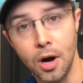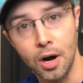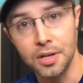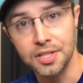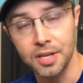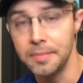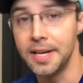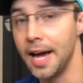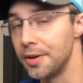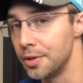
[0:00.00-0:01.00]
Awesome, and
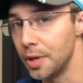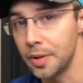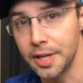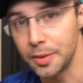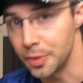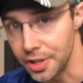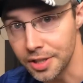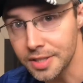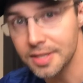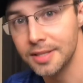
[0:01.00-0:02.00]
how do you know that it
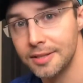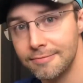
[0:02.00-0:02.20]
works?